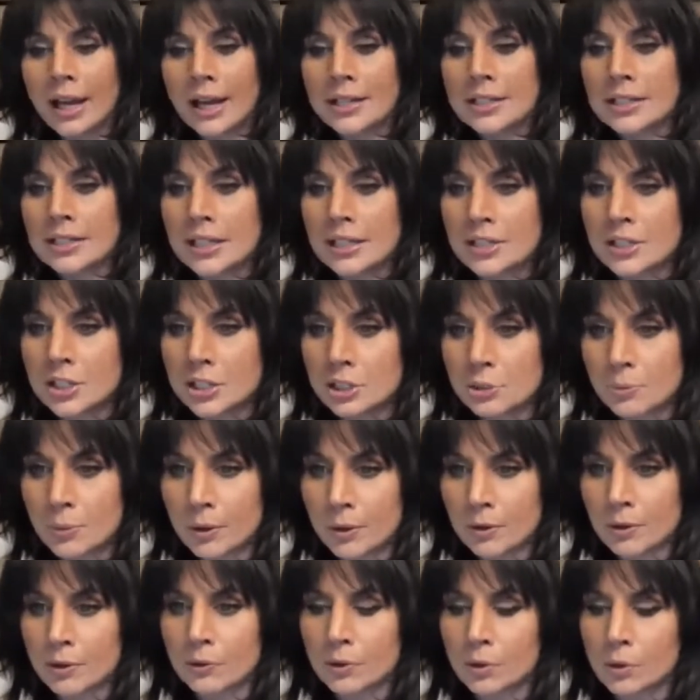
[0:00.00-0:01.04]
And says the
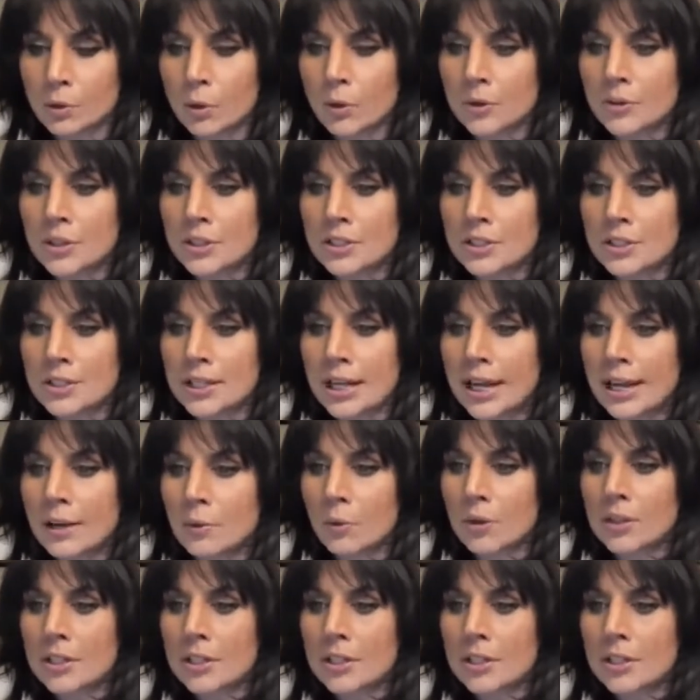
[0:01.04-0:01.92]
Spirit of the Lord this day,